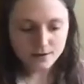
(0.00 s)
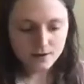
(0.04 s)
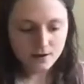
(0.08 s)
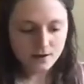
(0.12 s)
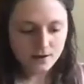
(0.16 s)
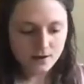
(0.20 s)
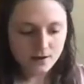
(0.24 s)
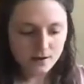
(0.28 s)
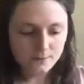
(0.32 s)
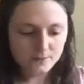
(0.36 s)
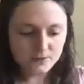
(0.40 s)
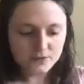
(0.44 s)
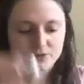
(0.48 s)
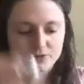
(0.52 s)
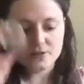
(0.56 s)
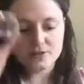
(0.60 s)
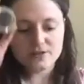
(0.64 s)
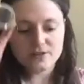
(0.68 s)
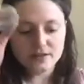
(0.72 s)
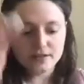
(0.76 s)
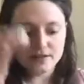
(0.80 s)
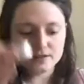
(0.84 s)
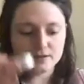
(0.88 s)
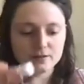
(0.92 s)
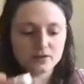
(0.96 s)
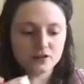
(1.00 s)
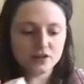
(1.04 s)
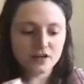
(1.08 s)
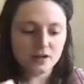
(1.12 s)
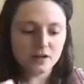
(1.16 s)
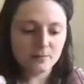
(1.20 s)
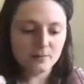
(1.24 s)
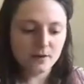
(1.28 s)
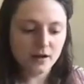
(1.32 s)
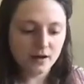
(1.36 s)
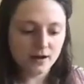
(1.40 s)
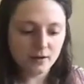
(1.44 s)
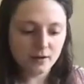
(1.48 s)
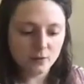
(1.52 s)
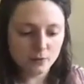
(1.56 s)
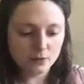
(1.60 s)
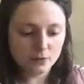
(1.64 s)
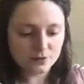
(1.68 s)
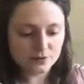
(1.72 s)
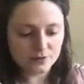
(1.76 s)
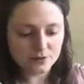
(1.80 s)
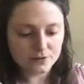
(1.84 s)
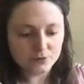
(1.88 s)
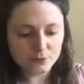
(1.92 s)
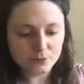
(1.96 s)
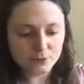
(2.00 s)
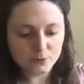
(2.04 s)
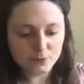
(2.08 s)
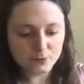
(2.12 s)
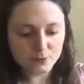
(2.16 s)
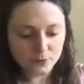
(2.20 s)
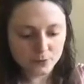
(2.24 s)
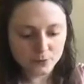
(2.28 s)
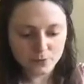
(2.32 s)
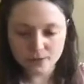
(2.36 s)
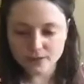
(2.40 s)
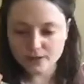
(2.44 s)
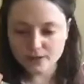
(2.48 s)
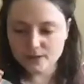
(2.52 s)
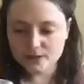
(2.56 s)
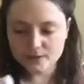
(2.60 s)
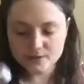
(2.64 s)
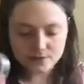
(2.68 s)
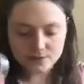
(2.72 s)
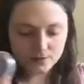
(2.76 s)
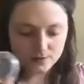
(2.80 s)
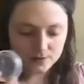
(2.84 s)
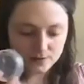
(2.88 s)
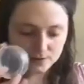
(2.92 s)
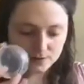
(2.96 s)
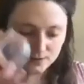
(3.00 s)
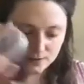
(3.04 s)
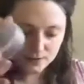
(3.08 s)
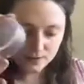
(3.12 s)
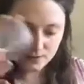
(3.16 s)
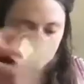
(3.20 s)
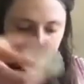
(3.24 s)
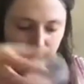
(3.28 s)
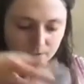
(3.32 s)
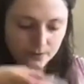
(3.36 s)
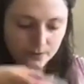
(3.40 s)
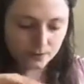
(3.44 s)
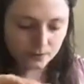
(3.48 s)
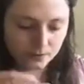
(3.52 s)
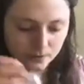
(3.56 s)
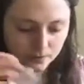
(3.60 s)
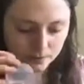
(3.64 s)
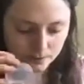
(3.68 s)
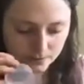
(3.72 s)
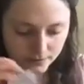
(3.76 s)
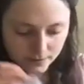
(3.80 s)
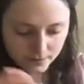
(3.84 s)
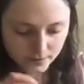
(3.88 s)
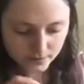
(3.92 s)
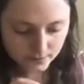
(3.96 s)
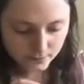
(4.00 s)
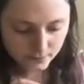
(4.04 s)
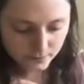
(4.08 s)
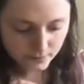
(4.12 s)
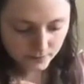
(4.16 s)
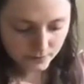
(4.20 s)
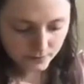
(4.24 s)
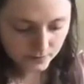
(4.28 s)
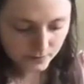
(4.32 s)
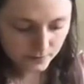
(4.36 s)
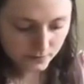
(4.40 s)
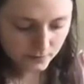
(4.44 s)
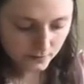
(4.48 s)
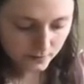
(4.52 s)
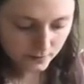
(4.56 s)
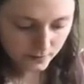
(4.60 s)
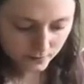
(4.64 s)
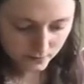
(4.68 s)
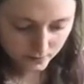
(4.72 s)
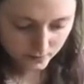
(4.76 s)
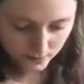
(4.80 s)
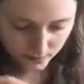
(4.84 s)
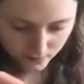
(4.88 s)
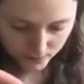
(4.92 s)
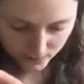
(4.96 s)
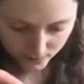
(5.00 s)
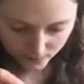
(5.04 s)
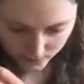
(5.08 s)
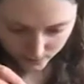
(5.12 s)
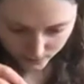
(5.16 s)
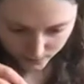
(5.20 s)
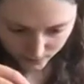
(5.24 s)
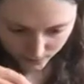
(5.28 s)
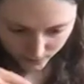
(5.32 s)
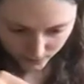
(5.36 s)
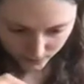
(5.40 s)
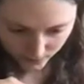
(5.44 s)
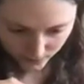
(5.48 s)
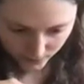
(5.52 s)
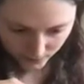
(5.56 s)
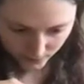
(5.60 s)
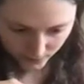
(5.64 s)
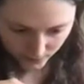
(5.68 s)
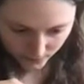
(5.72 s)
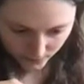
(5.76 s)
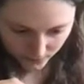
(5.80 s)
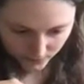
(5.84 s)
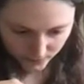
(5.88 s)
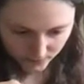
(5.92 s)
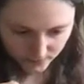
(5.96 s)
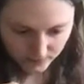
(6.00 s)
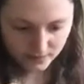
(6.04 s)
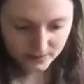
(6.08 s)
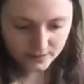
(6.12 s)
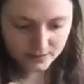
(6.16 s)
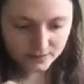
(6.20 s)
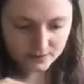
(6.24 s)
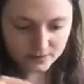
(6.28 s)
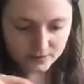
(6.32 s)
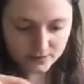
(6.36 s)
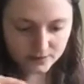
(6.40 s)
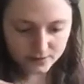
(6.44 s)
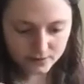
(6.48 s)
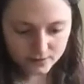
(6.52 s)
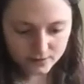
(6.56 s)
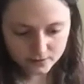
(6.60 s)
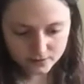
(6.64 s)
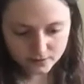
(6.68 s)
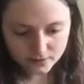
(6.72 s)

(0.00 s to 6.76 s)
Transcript: Um, so the second shape I wanted to put is this circle, this cylinder